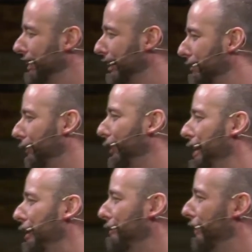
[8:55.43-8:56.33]
there for
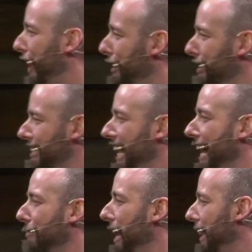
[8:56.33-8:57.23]
you on Father's
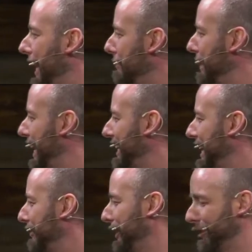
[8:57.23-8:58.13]
Day. But I thought, man, it
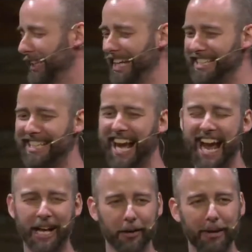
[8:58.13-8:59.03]
definitely relates to anger.